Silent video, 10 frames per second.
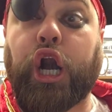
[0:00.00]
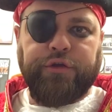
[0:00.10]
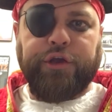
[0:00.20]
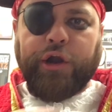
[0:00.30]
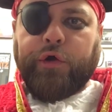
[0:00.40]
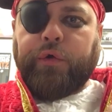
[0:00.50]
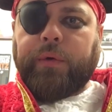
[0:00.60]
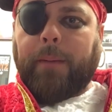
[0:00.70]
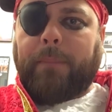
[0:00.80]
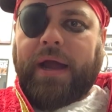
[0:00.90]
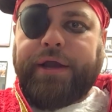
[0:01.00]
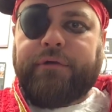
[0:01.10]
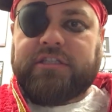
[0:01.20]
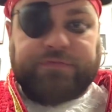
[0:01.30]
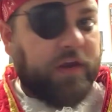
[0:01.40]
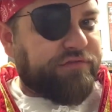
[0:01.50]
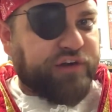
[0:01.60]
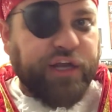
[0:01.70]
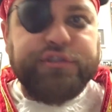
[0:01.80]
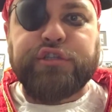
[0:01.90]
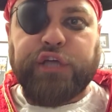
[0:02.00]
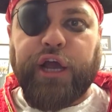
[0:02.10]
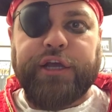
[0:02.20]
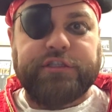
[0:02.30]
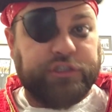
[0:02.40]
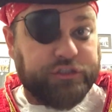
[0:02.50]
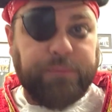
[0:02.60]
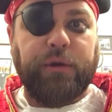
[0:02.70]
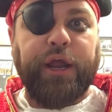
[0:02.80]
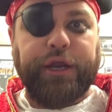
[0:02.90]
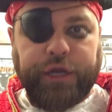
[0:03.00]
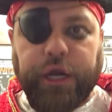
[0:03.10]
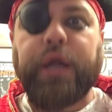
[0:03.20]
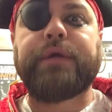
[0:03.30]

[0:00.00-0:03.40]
You know, a pirate's favorite exercise is the plank.